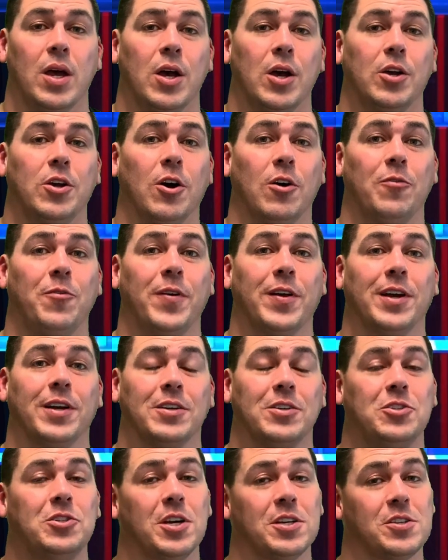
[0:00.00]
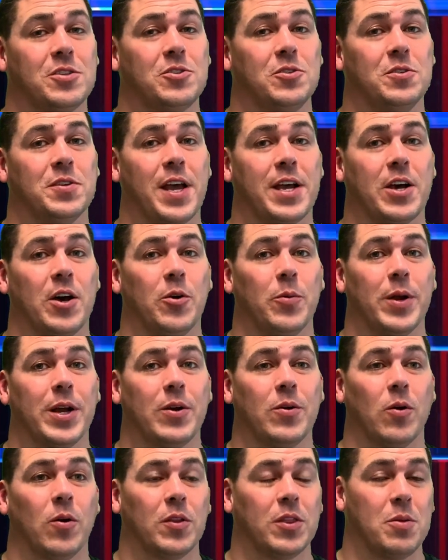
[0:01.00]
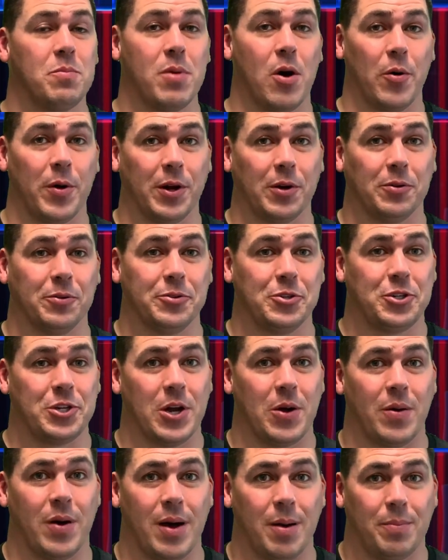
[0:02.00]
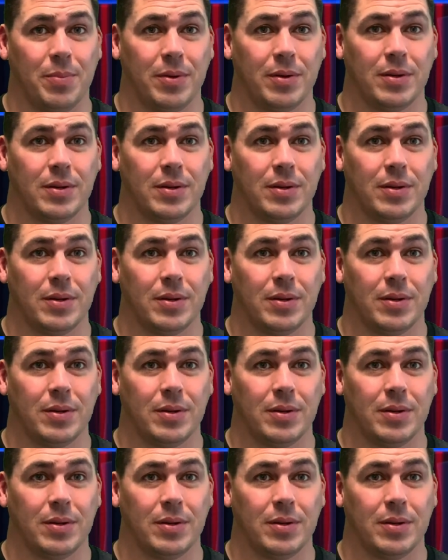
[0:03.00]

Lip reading: Go figure, just as soon as I go to record, the mowing crews show up.